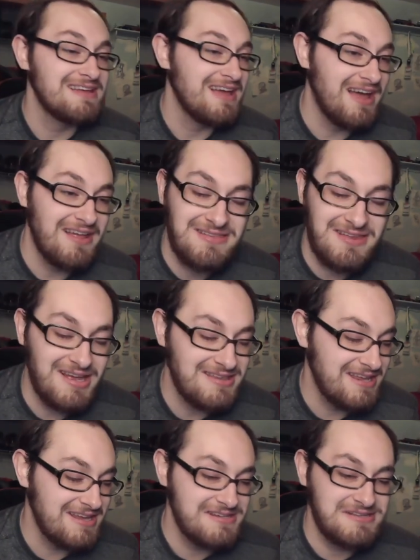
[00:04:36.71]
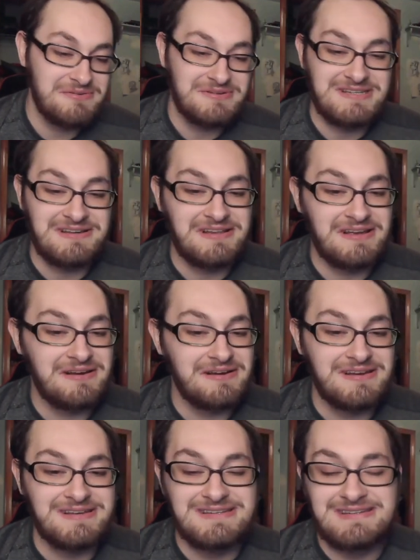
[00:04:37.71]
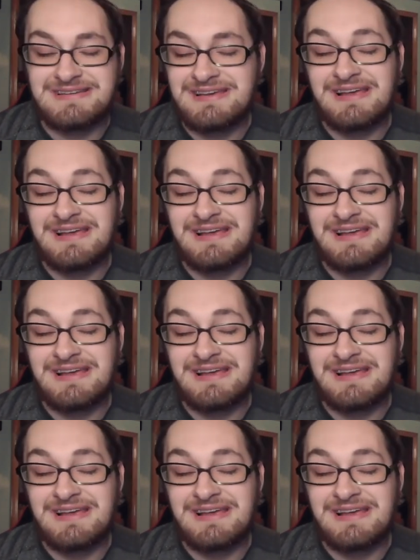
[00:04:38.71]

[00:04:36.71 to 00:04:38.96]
I thought that shit was hilarious.